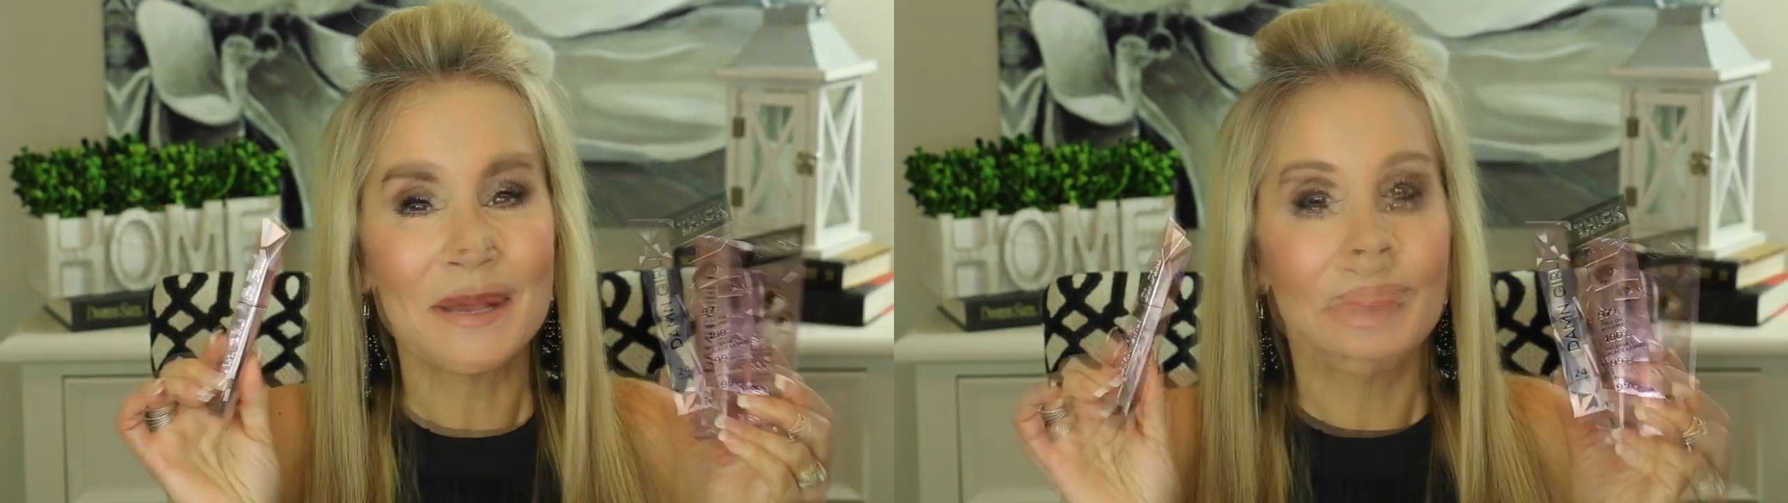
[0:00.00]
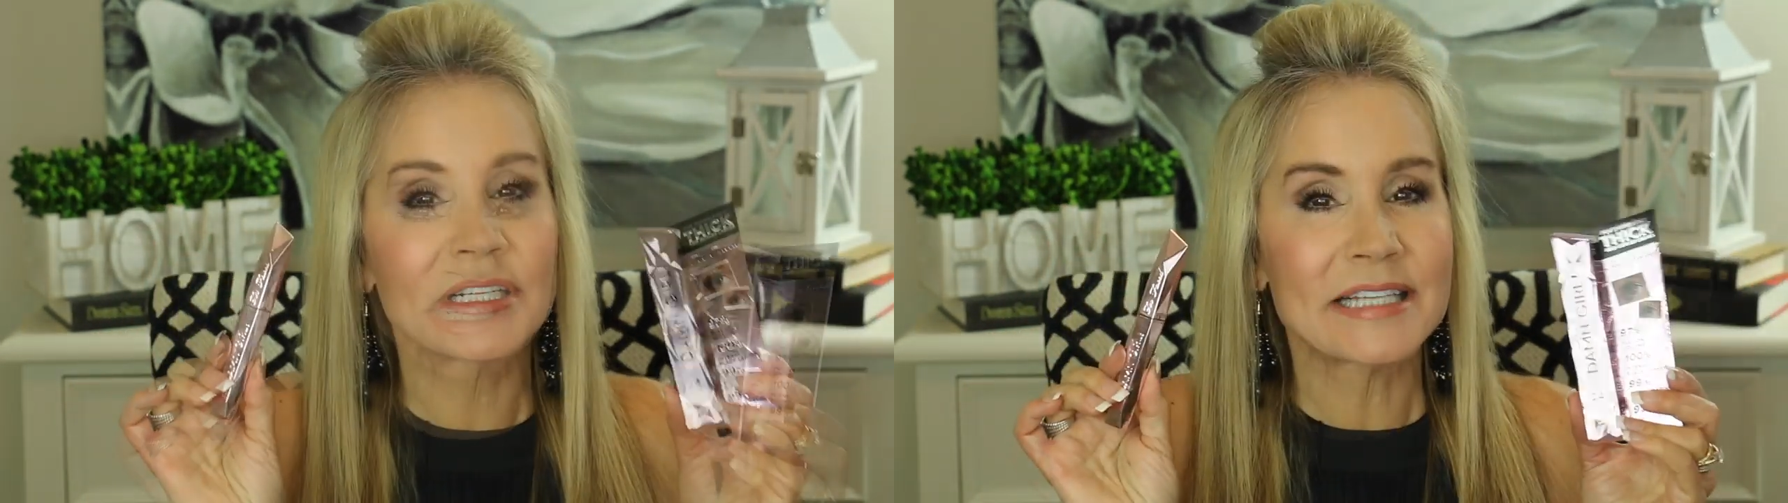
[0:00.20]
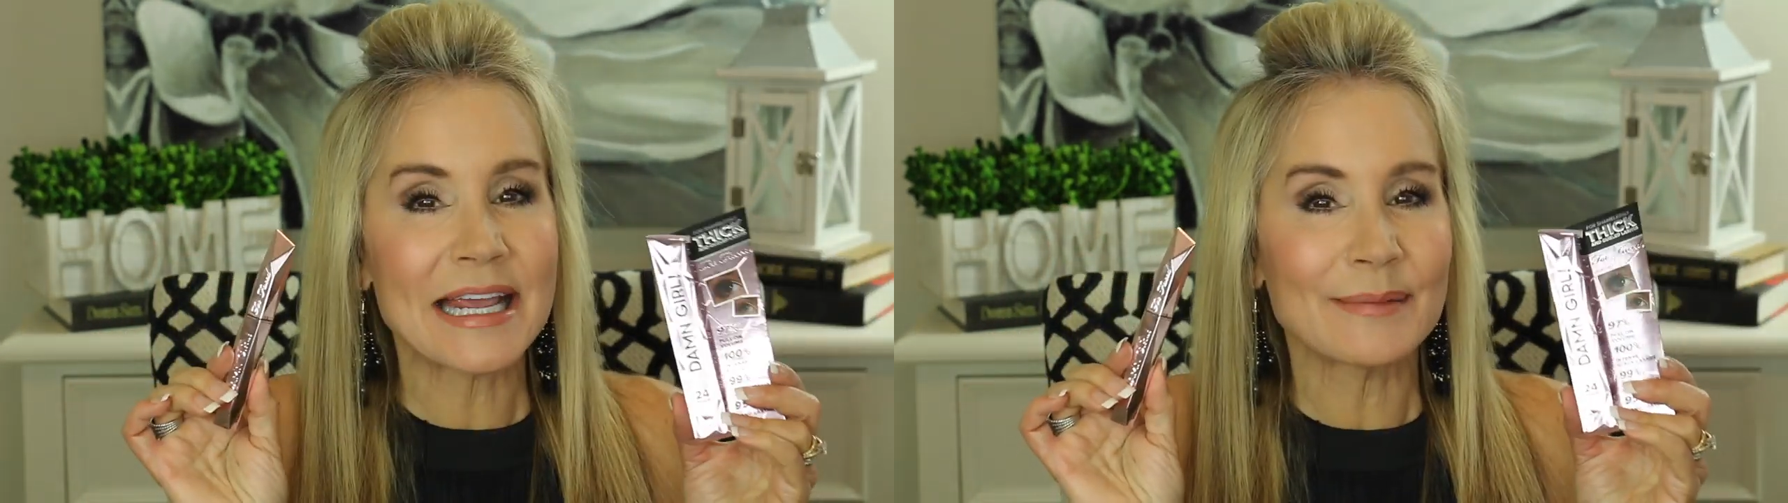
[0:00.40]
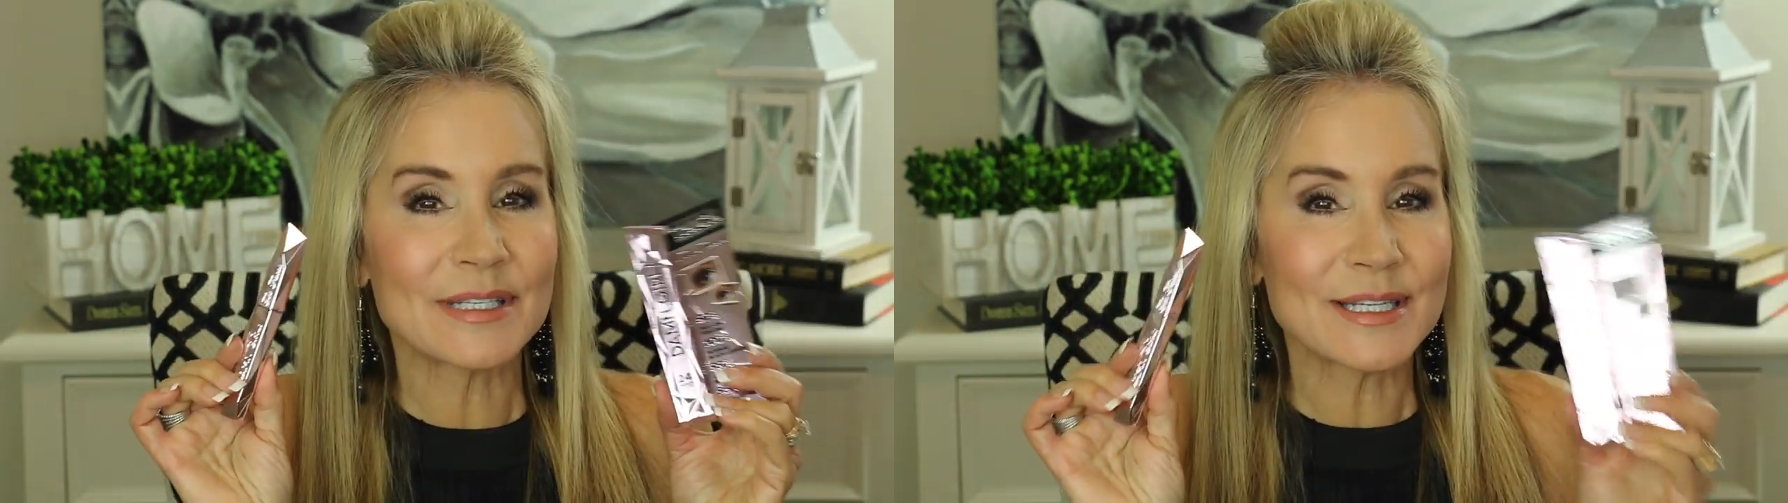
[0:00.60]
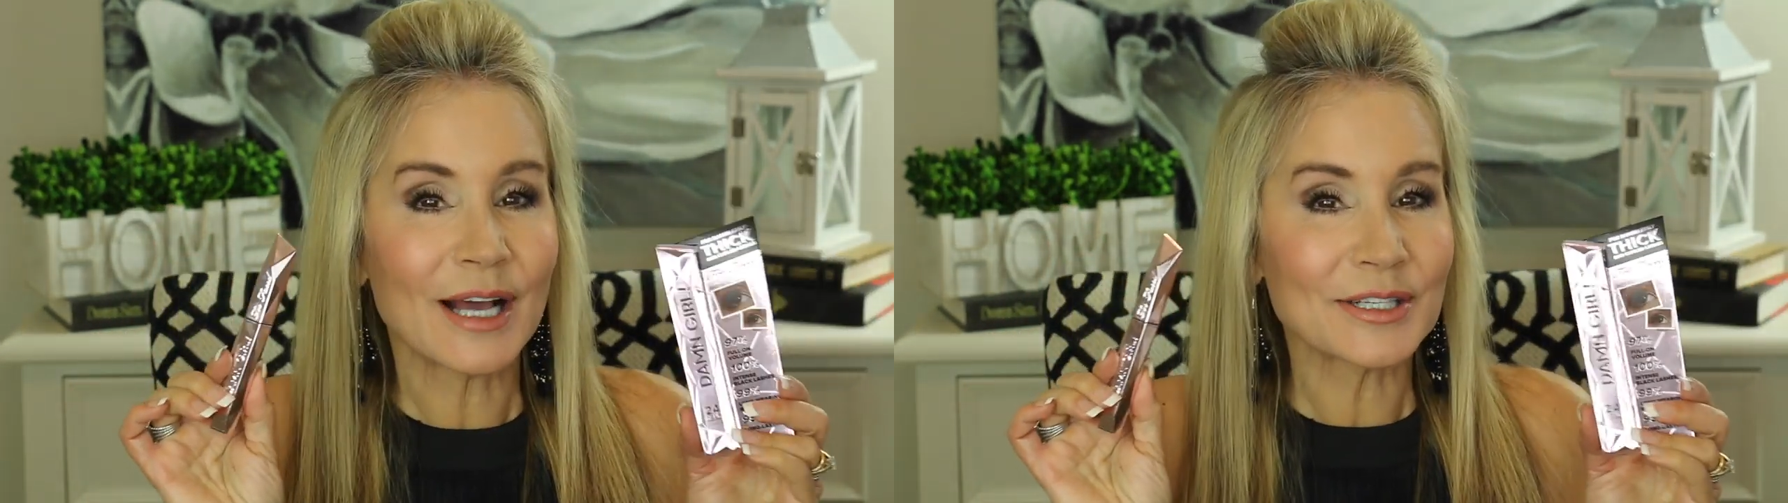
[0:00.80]
but damn
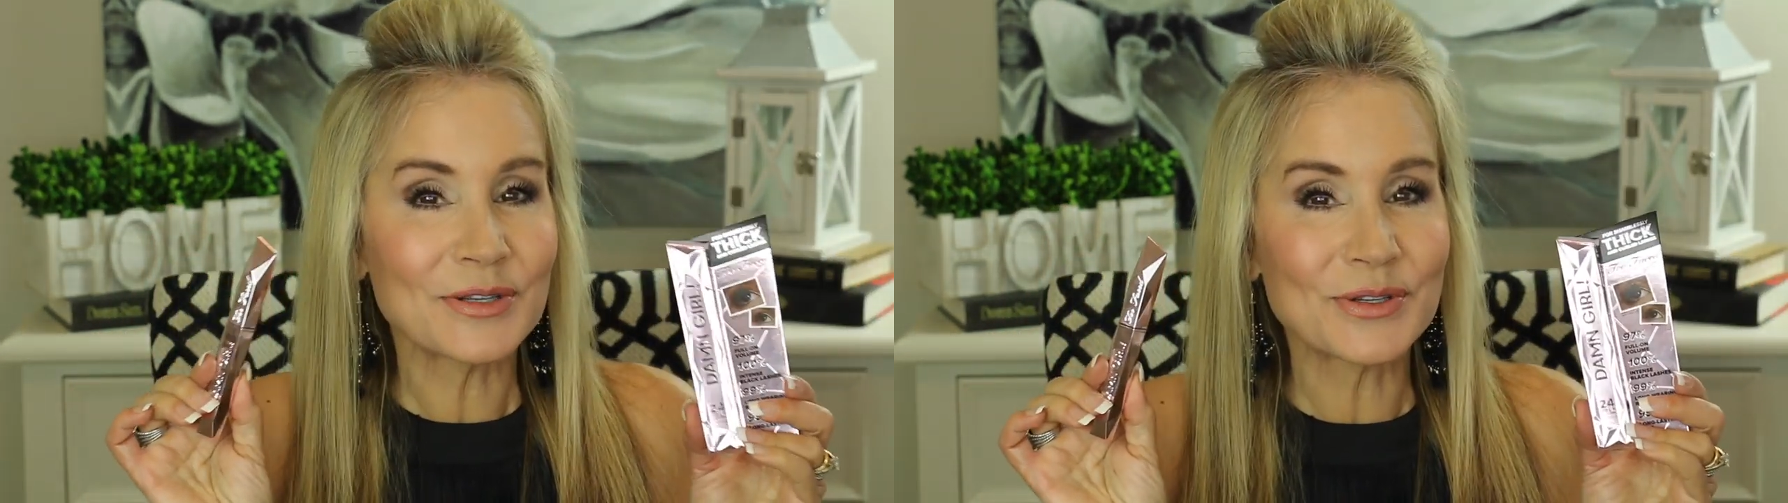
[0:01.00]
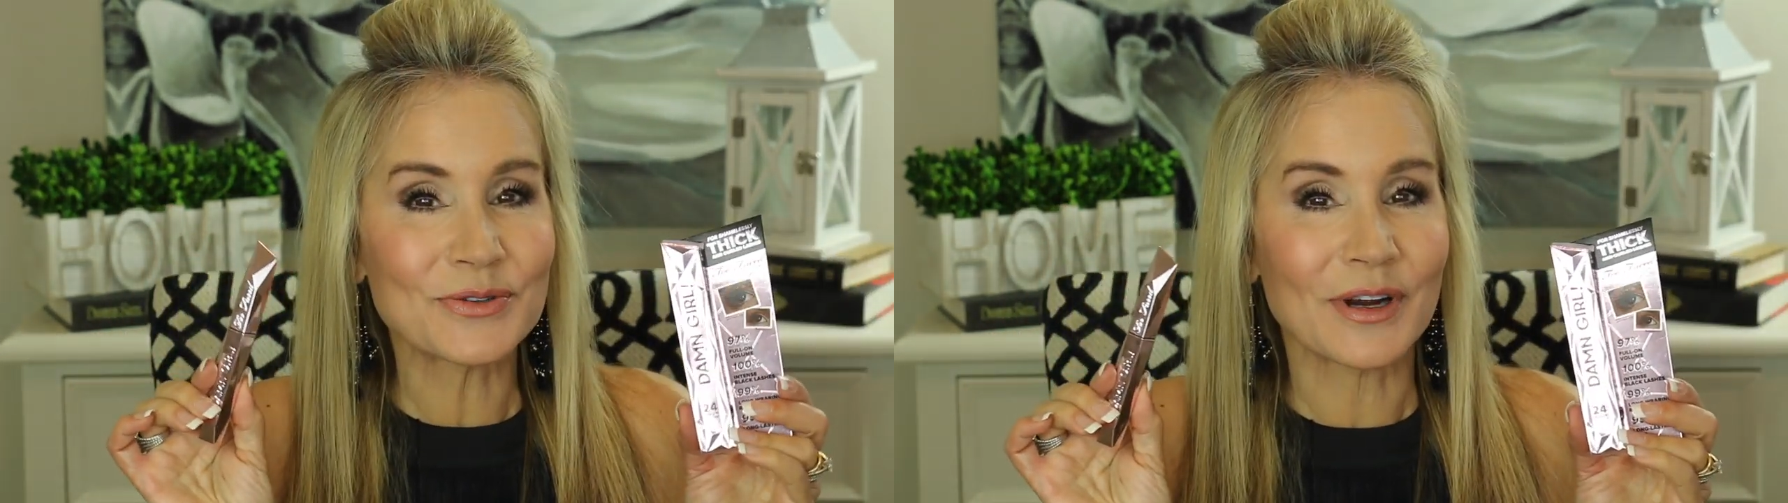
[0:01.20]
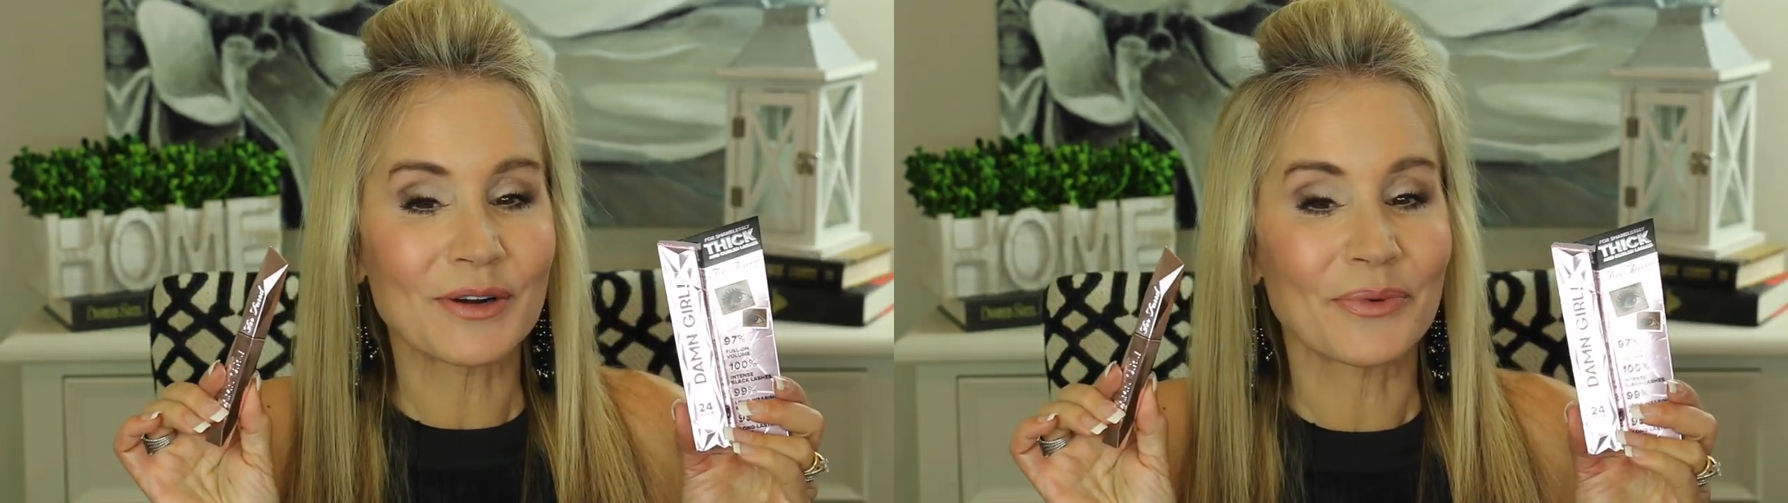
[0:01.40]
is not too strong